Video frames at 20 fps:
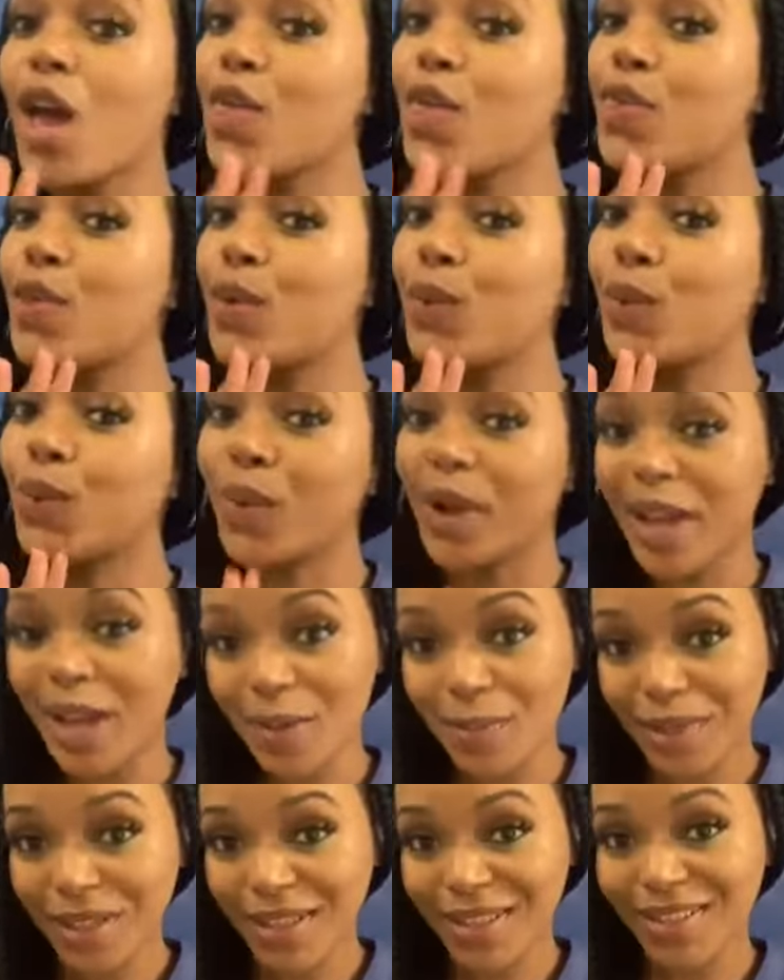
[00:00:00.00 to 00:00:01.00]
The
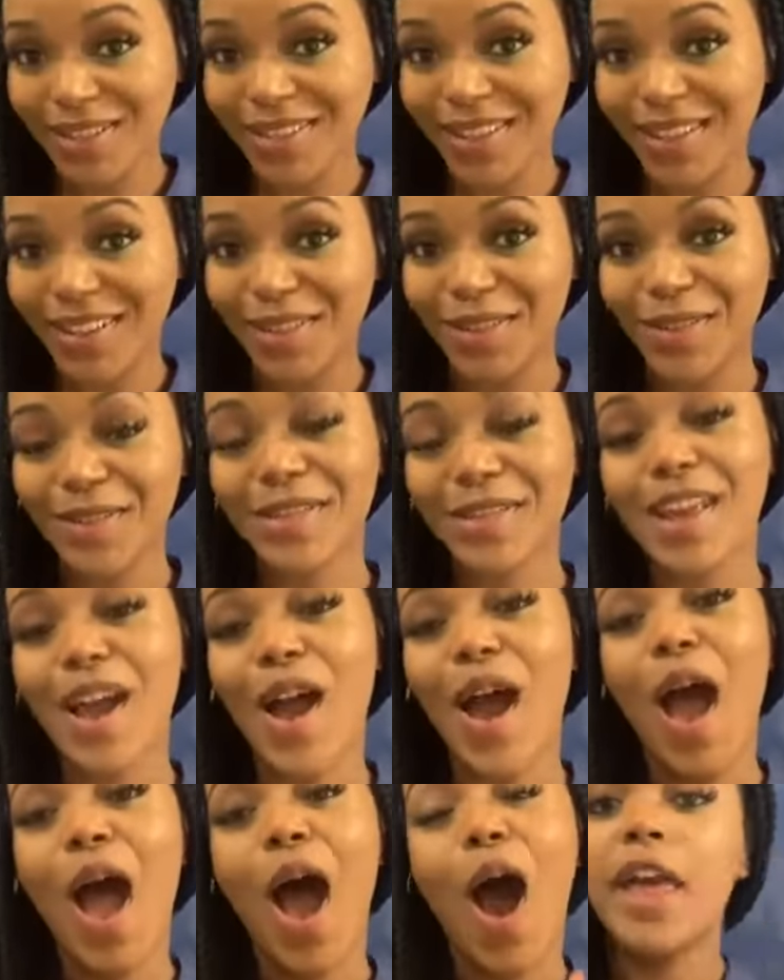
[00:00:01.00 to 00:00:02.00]
red blood cells,
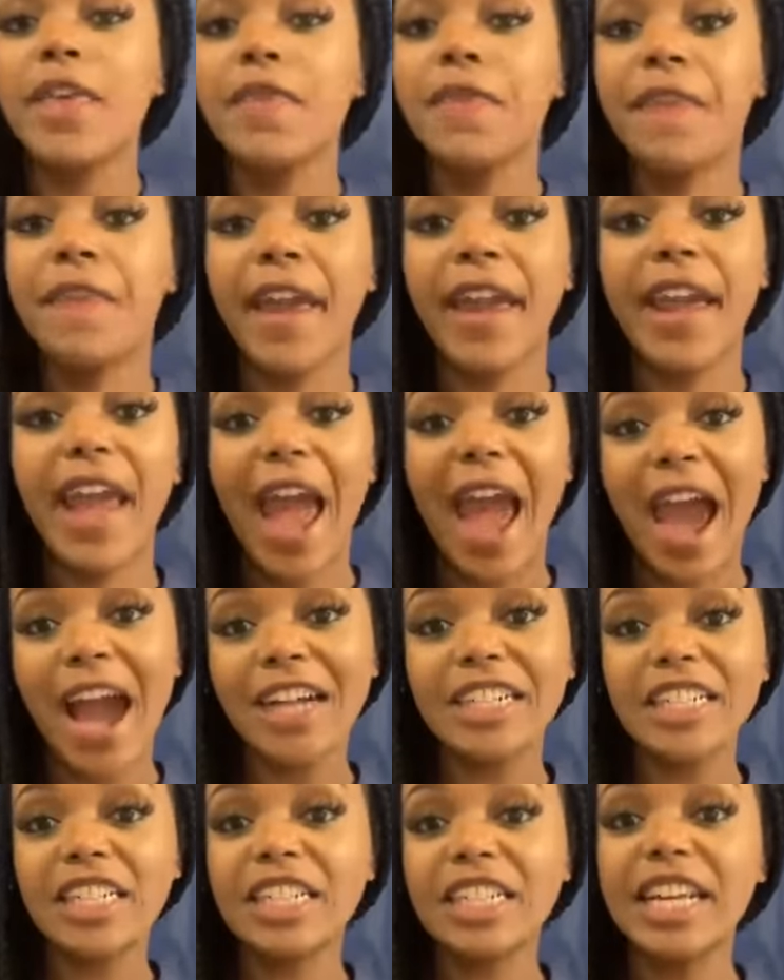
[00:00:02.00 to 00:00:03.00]
they
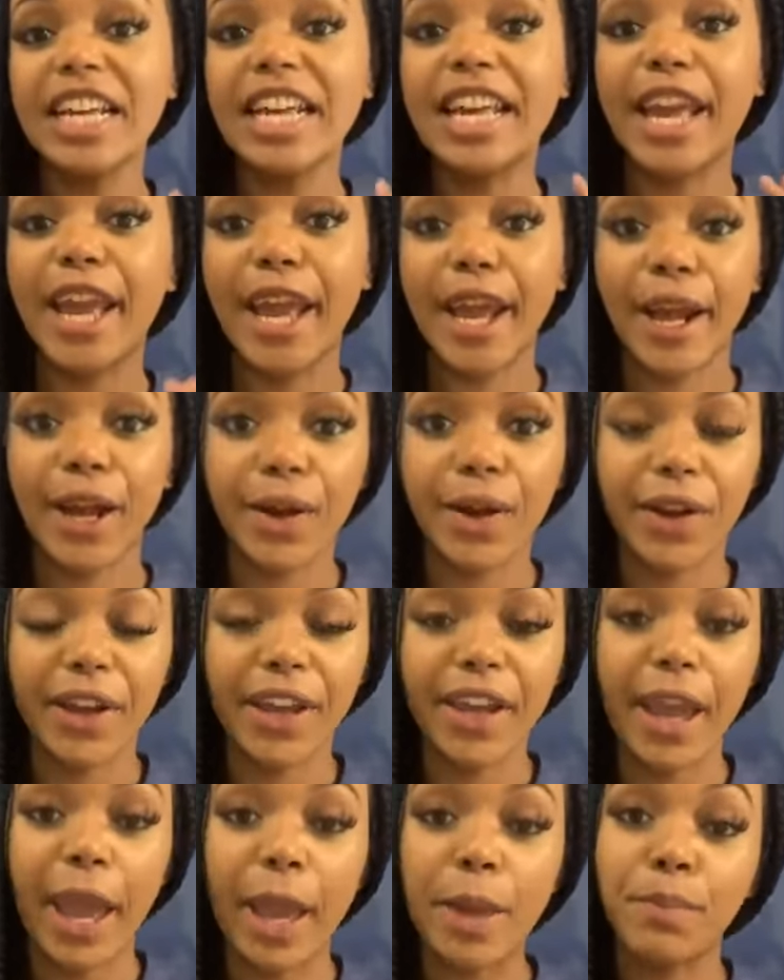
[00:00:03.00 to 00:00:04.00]
actually
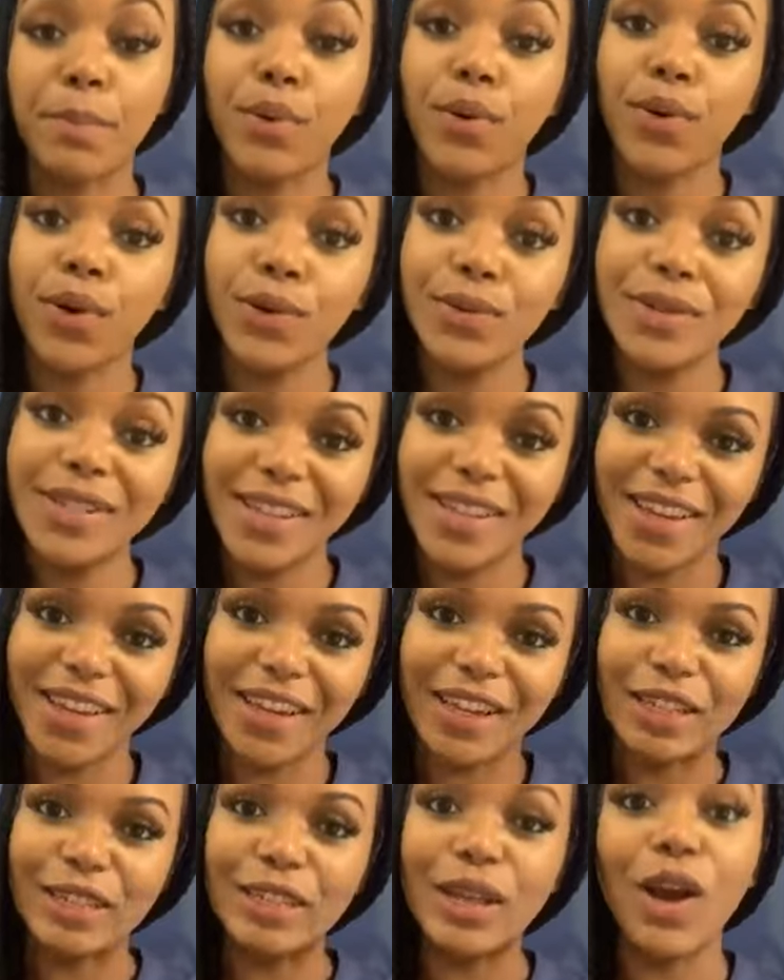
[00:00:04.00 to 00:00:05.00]
carry a
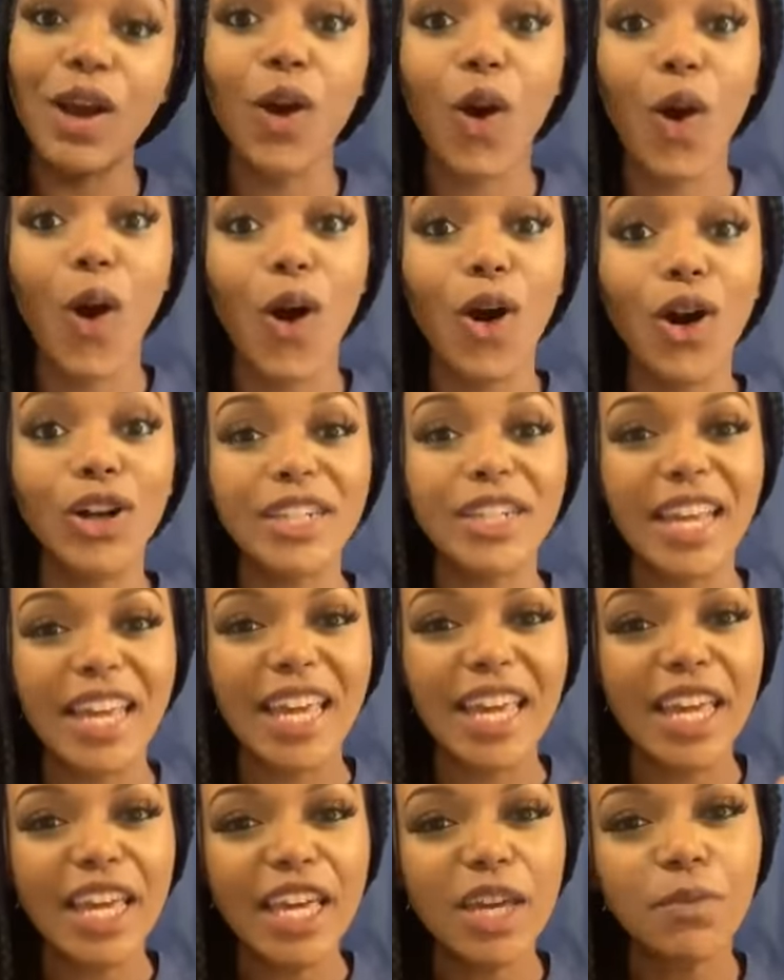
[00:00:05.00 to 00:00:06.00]
protein called
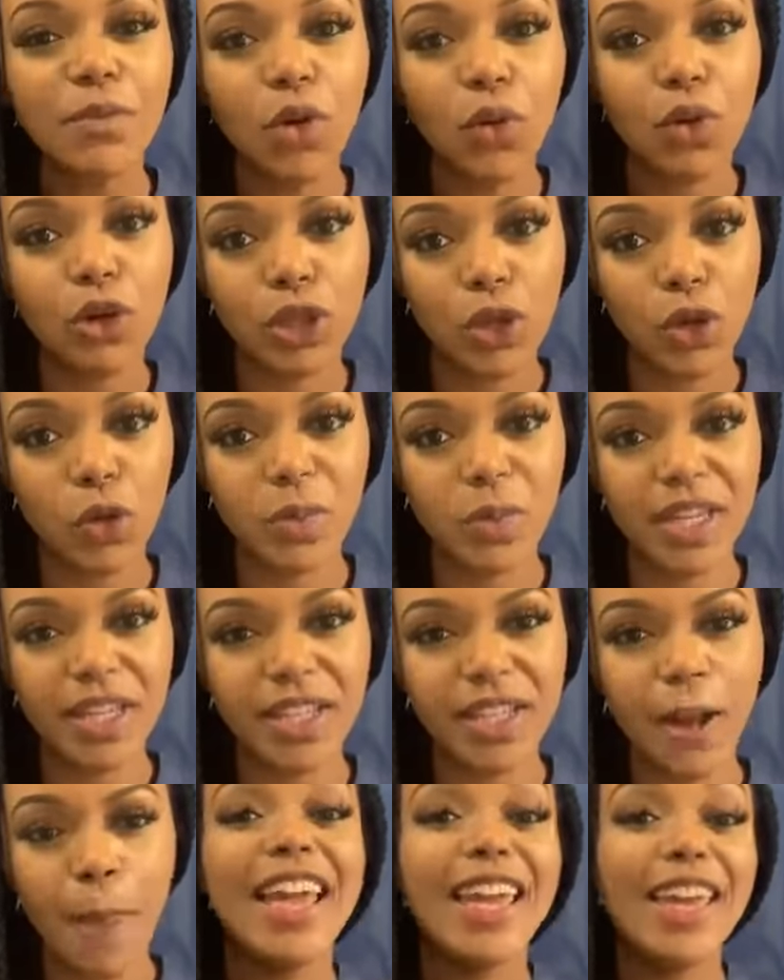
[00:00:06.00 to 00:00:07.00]

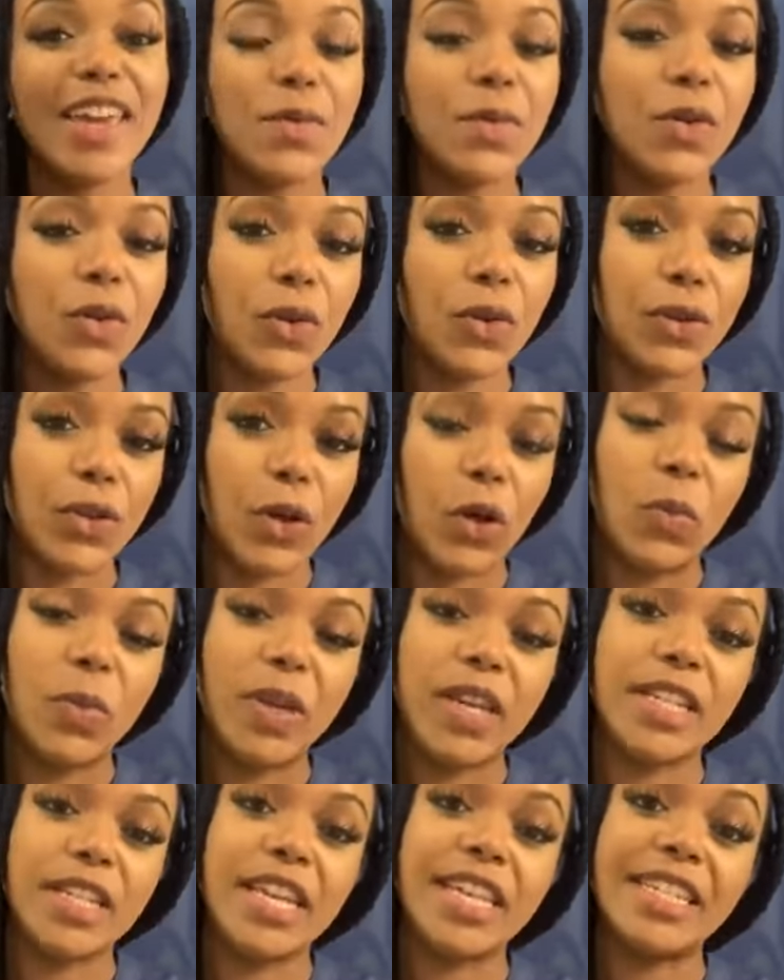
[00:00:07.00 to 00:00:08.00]
hemoglobin.
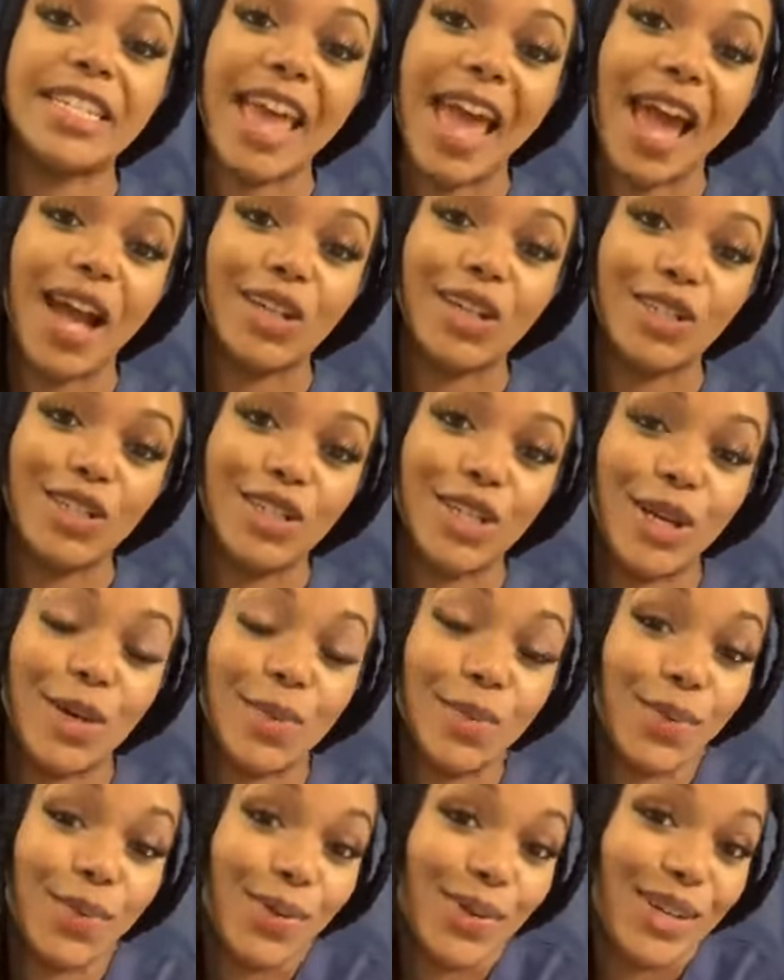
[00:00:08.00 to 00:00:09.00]
Hemoglobin is actually a
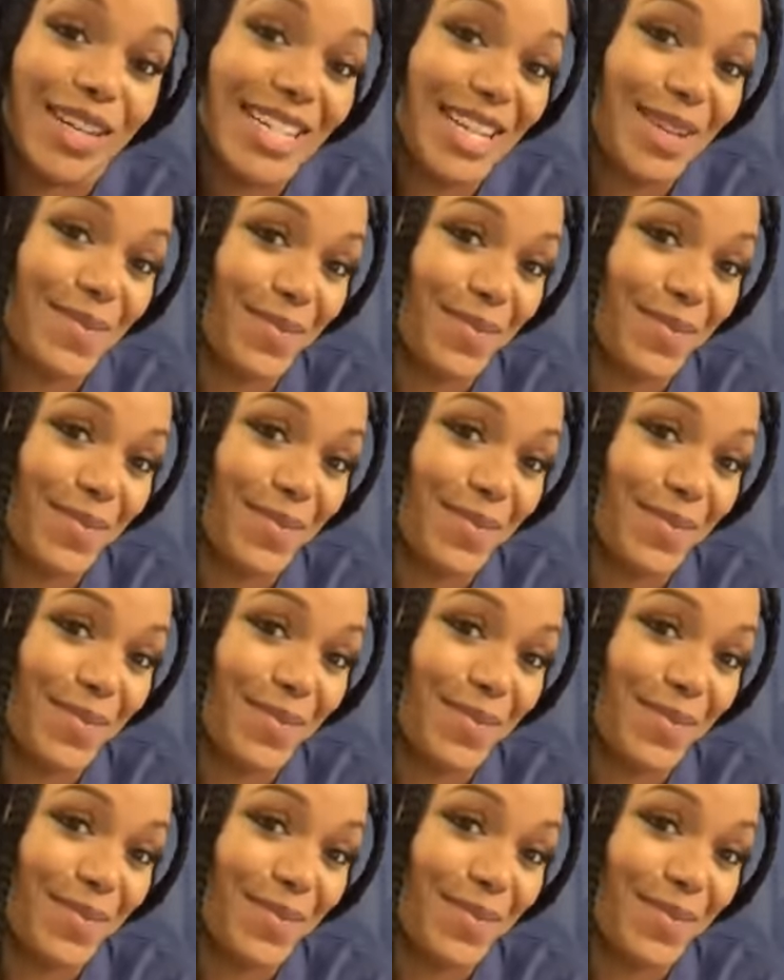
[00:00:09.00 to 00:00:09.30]
pretty